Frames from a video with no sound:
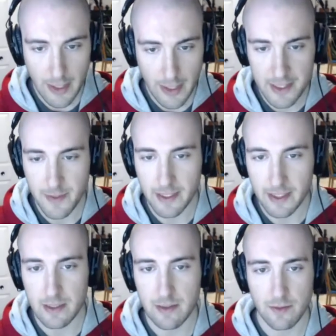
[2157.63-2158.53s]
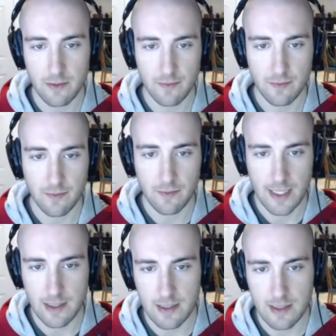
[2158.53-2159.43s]
at its biggest.
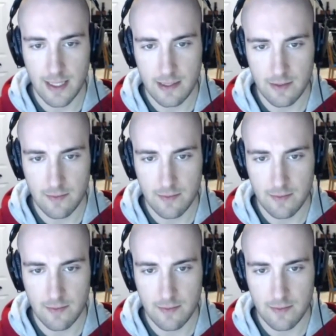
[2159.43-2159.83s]
That's